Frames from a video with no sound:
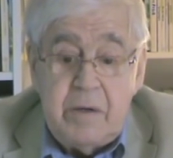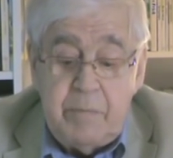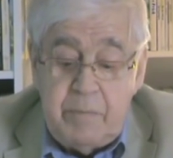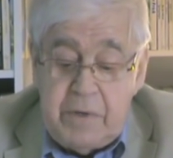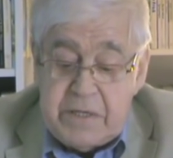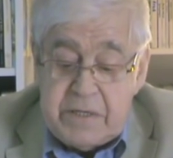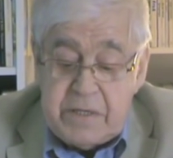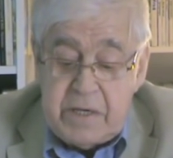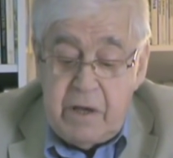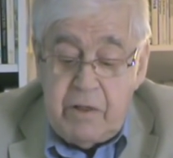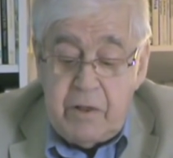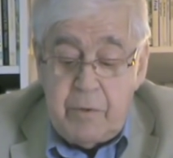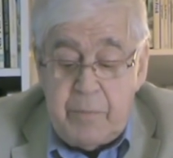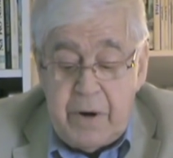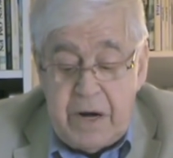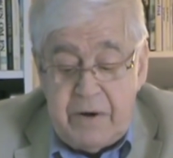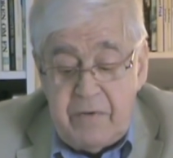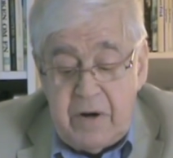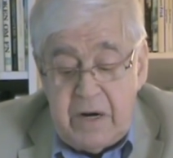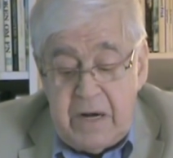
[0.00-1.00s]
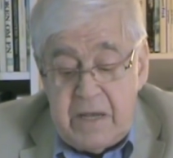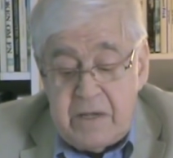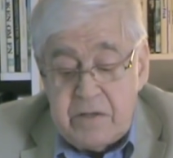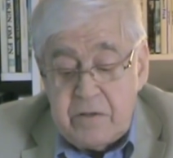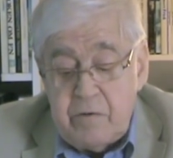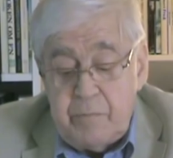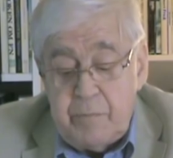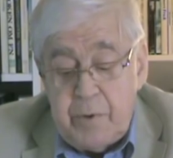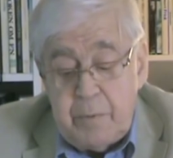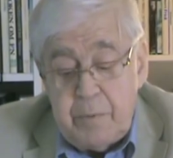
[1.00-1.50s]
Missing the
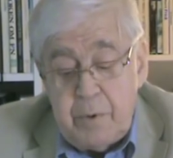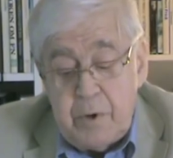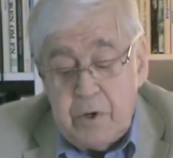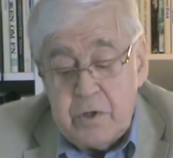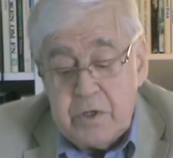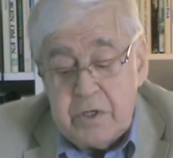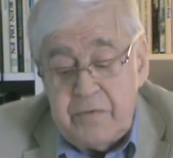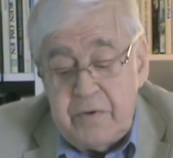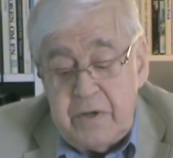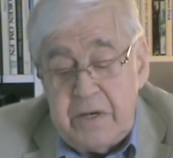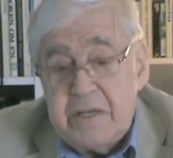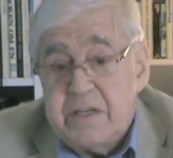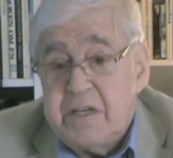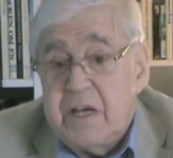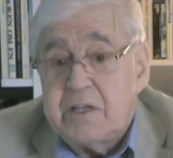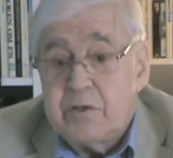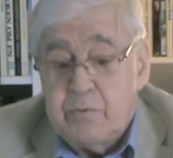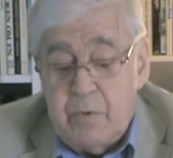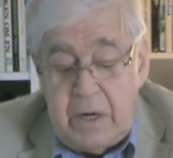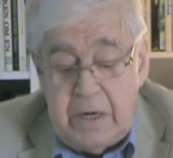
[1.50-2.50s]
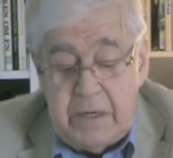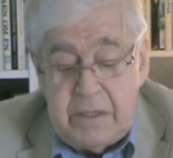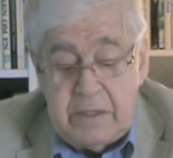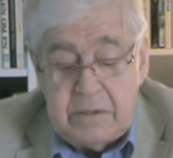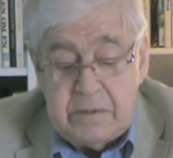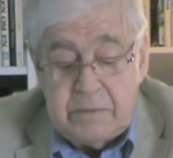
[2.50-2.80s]
prevalence of Propoxyphene is just one.